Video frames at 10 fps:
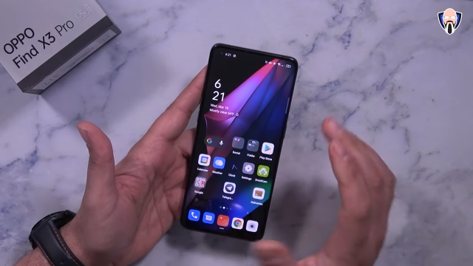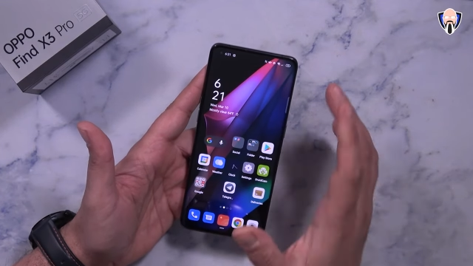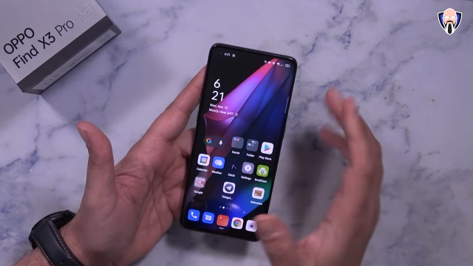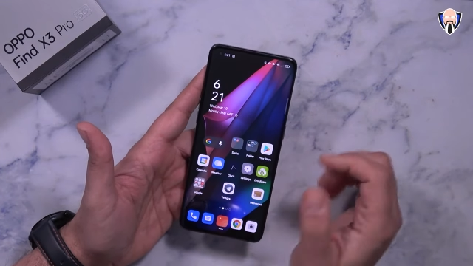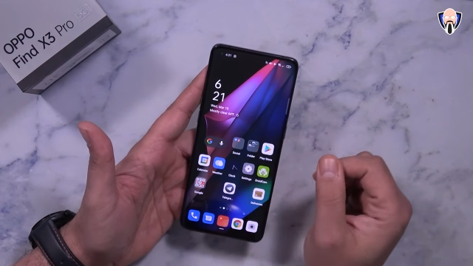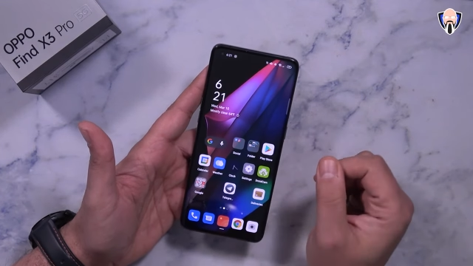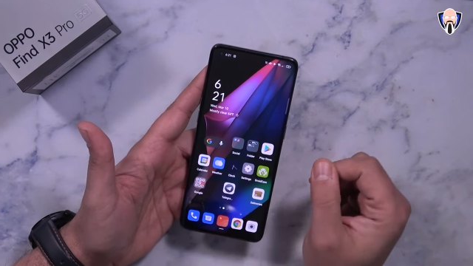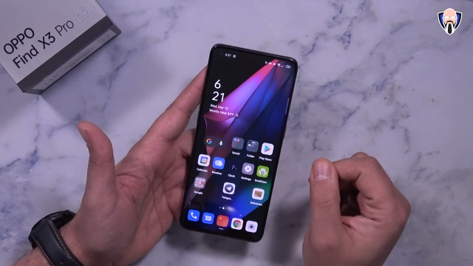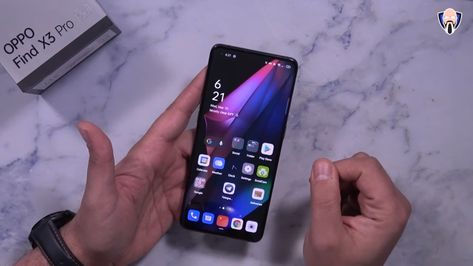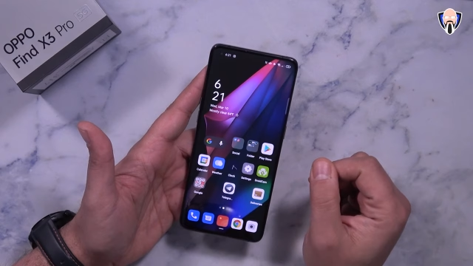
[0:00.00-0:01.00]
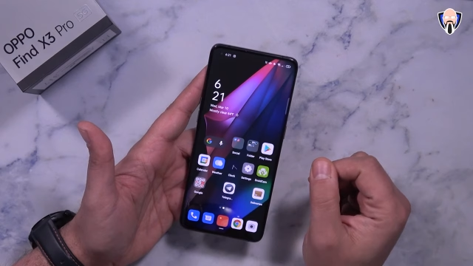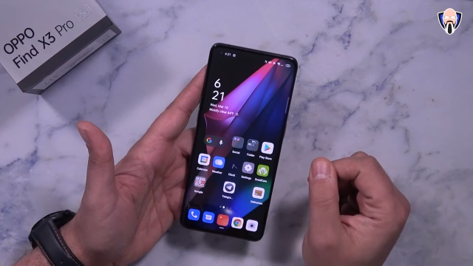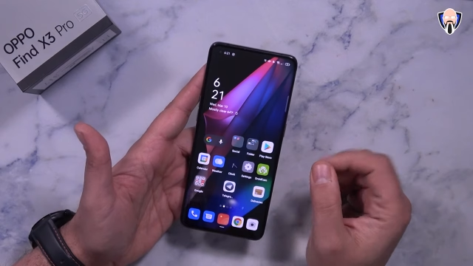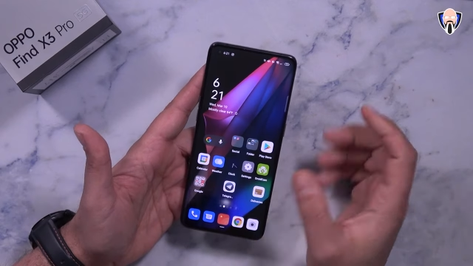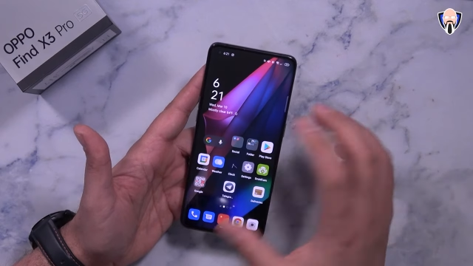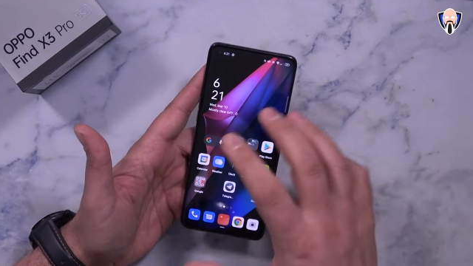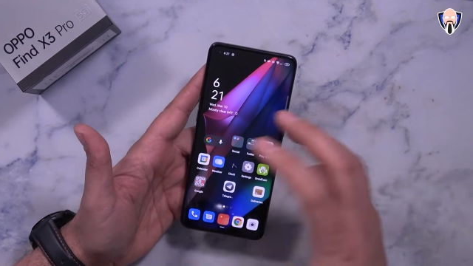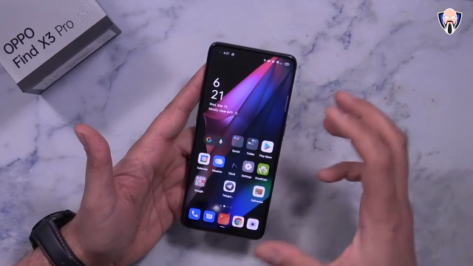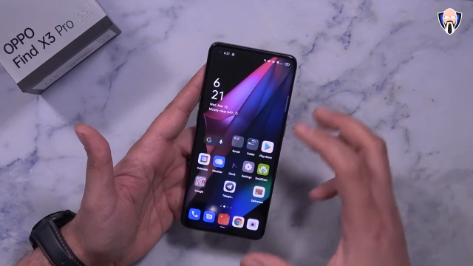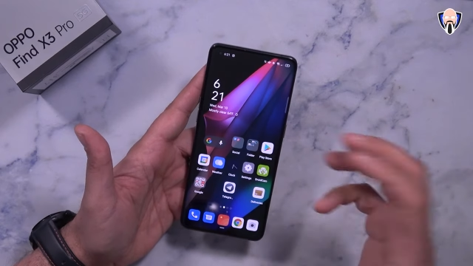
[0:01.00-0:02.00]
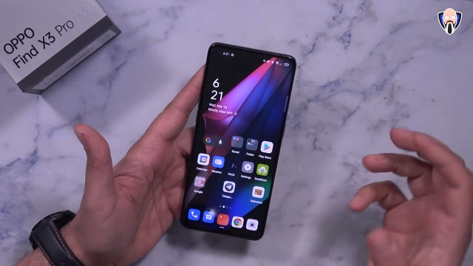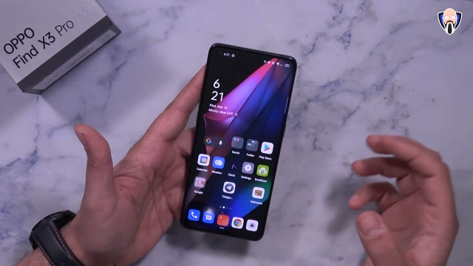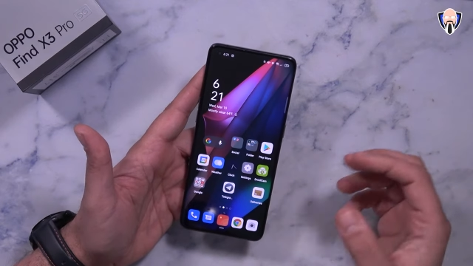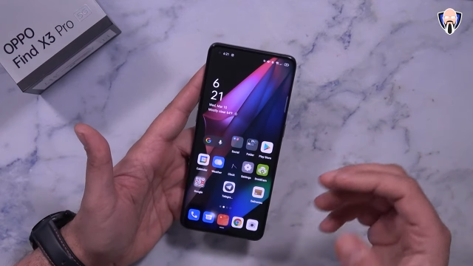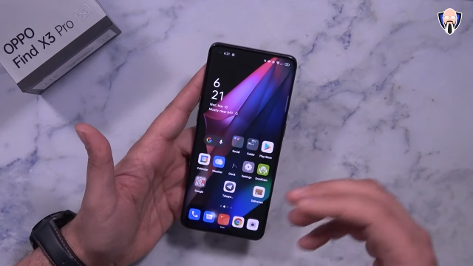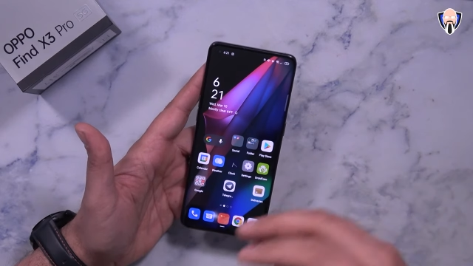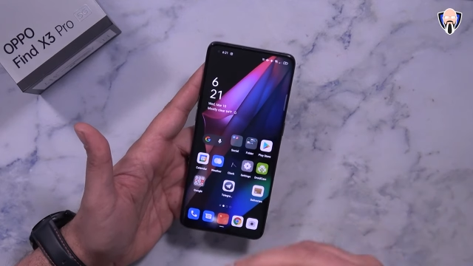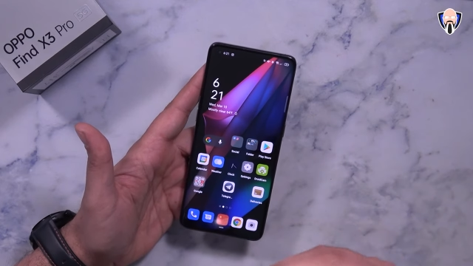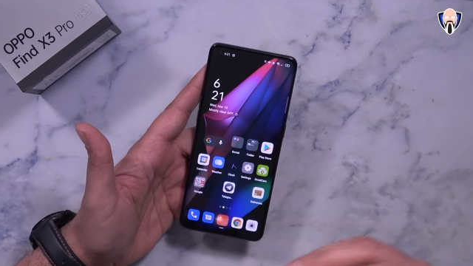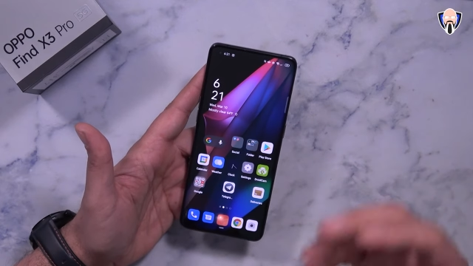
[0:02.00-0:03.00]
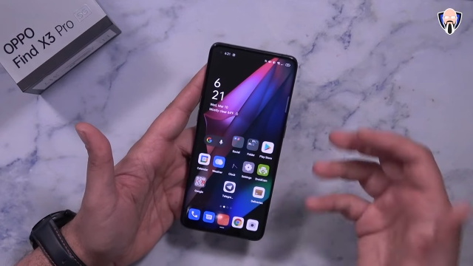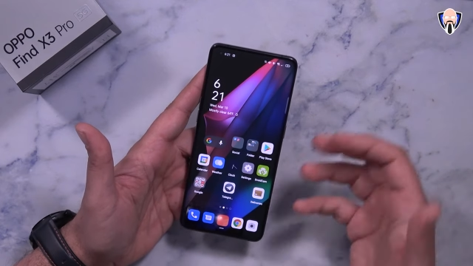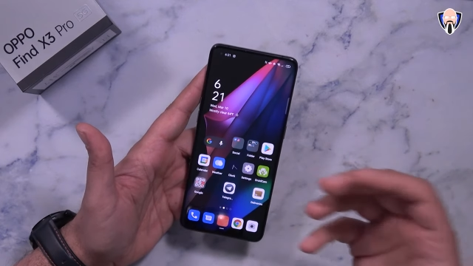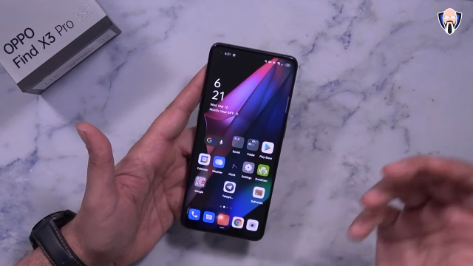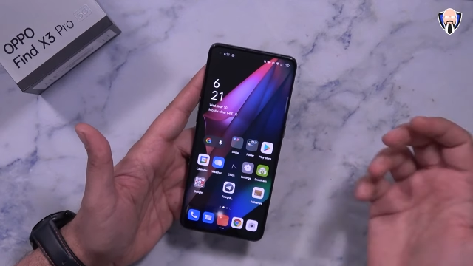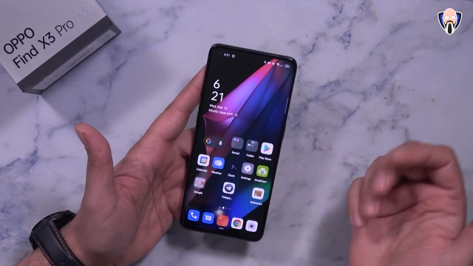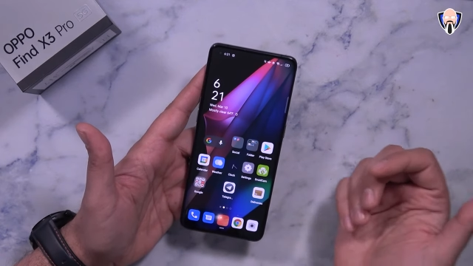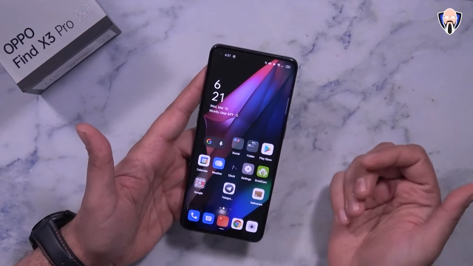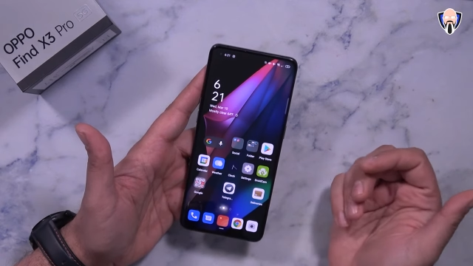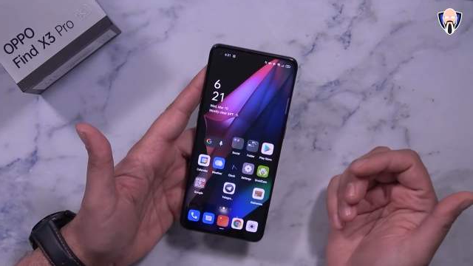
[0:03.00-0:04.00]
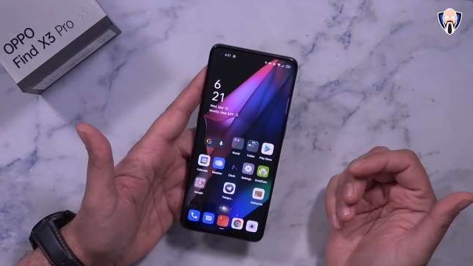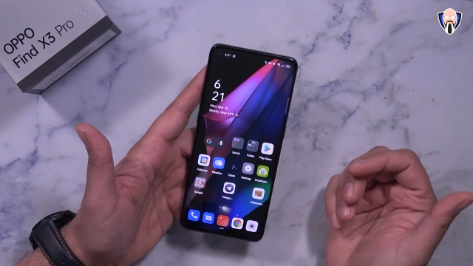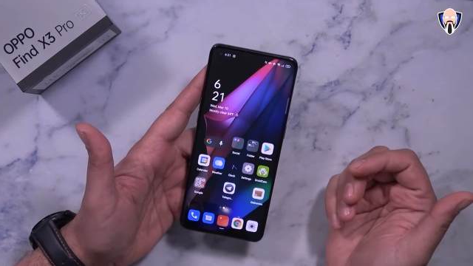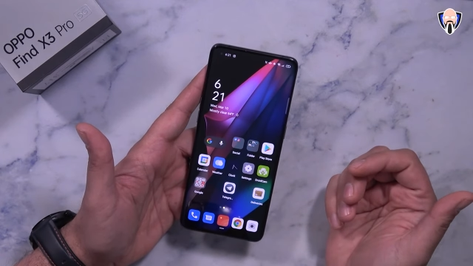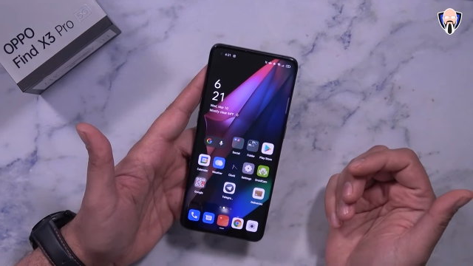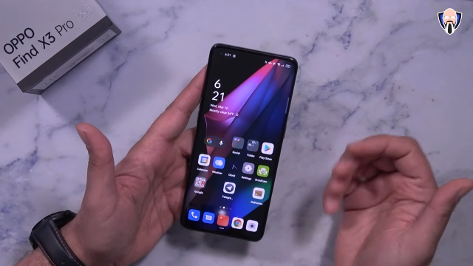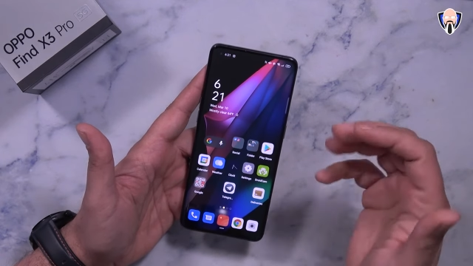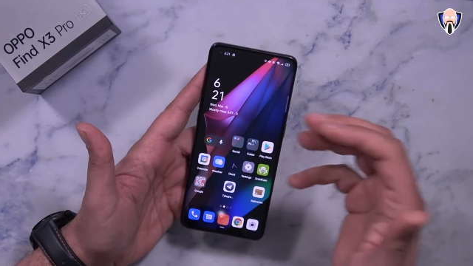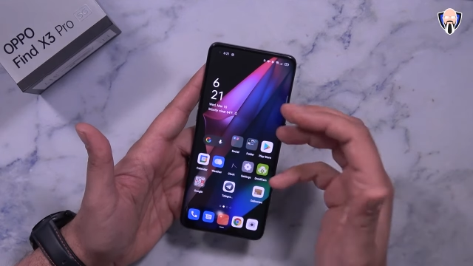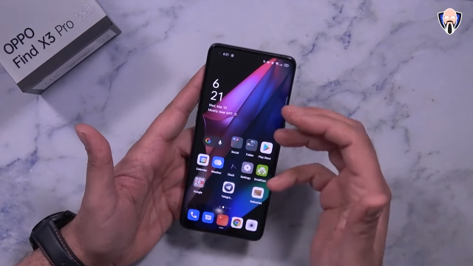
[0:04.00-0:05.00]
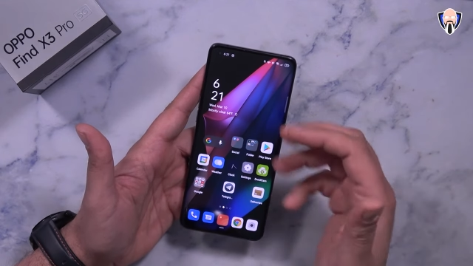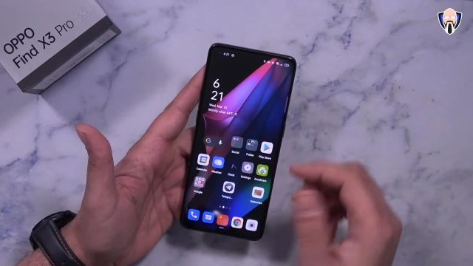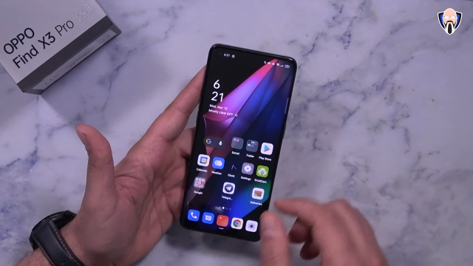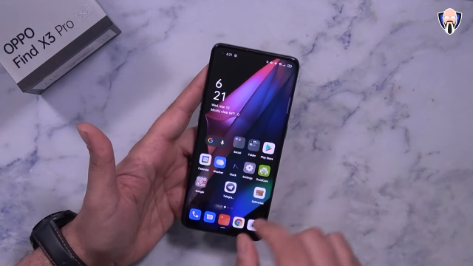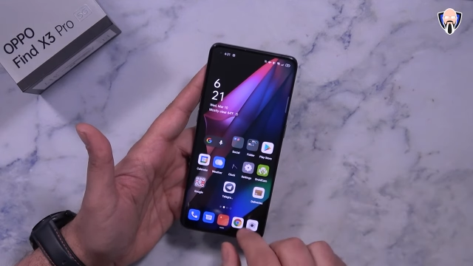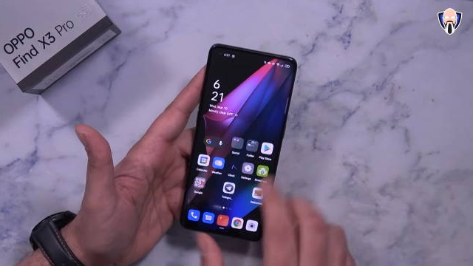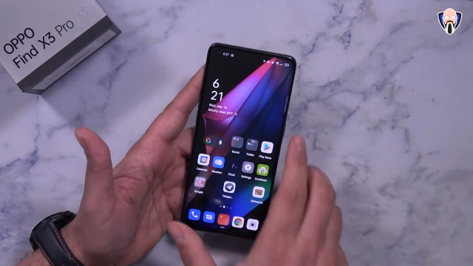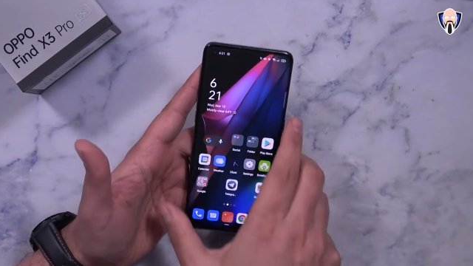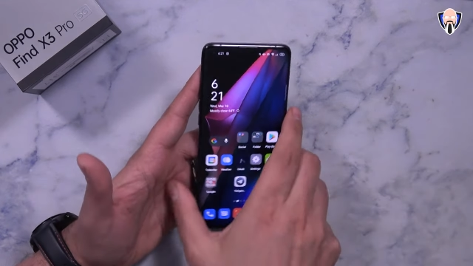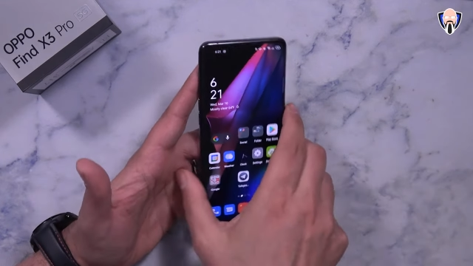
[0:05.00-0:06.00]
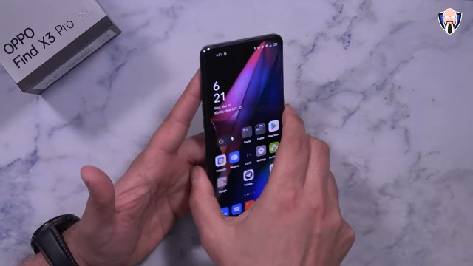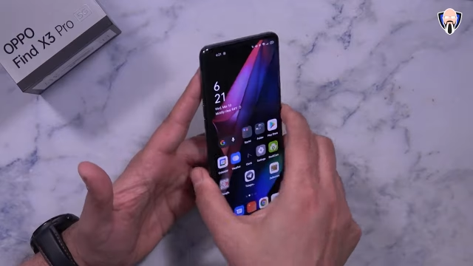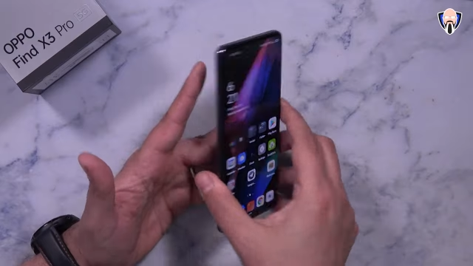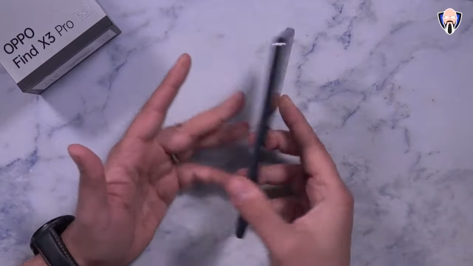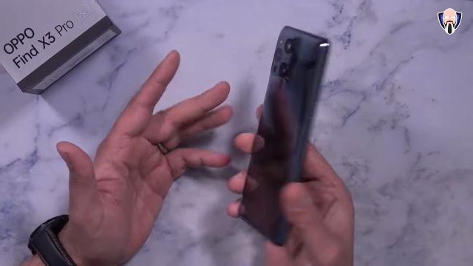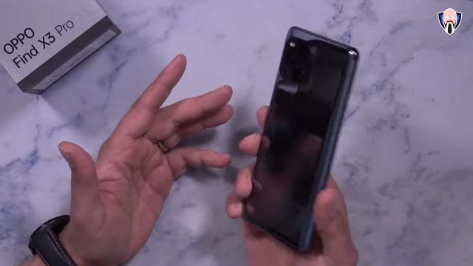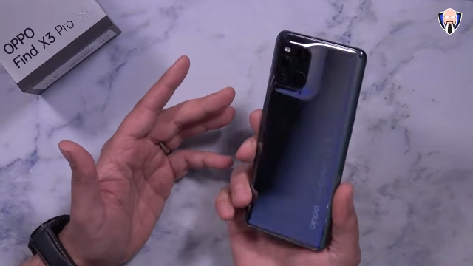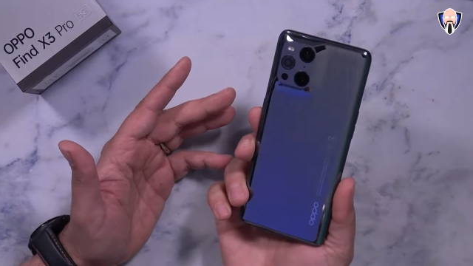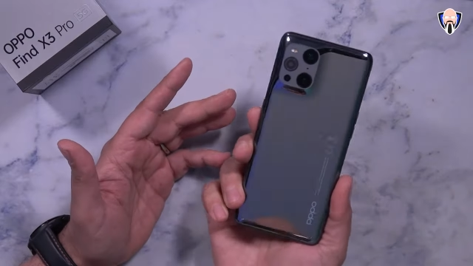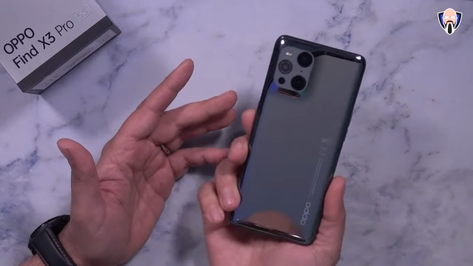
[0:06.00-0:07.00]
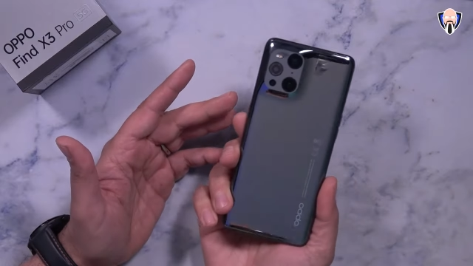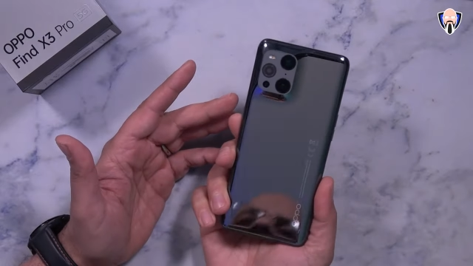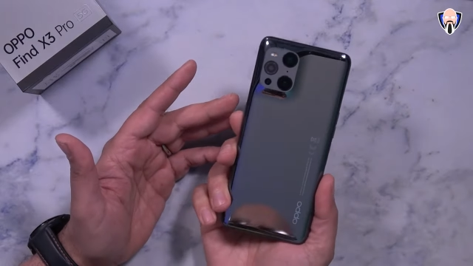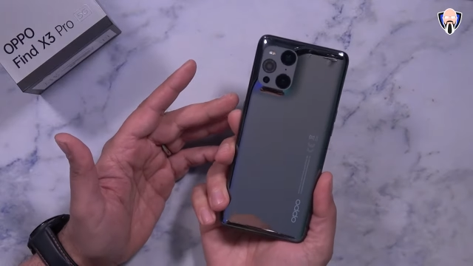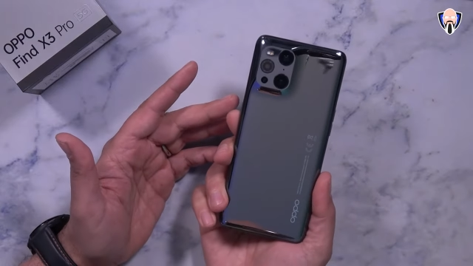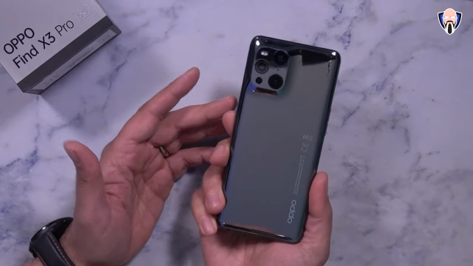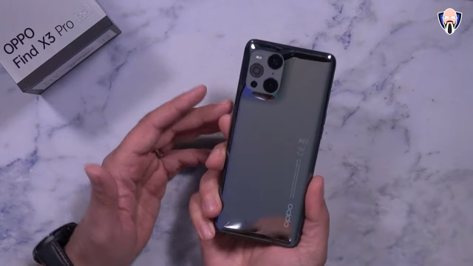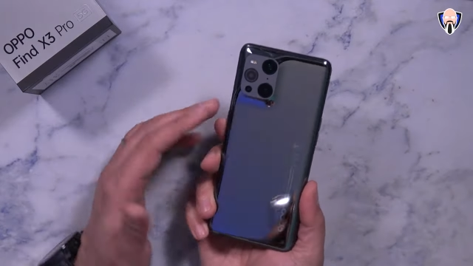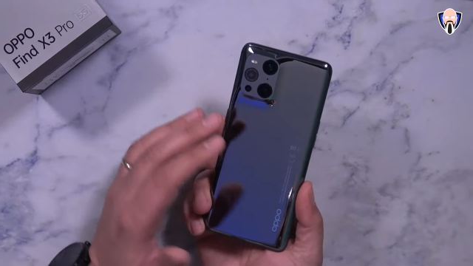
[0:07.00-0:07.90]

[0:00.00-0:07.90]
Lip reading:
(no speaker visible)